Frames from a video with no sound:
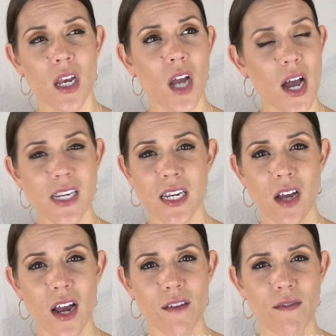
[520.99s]

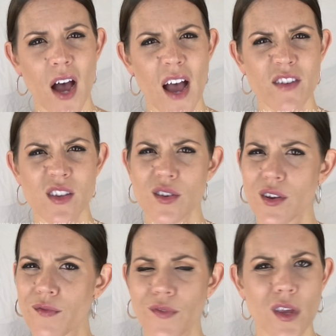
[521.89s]
$19.95, it's
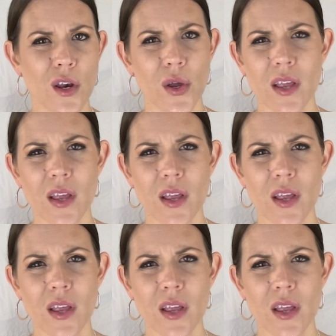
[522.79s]
sort of, you know,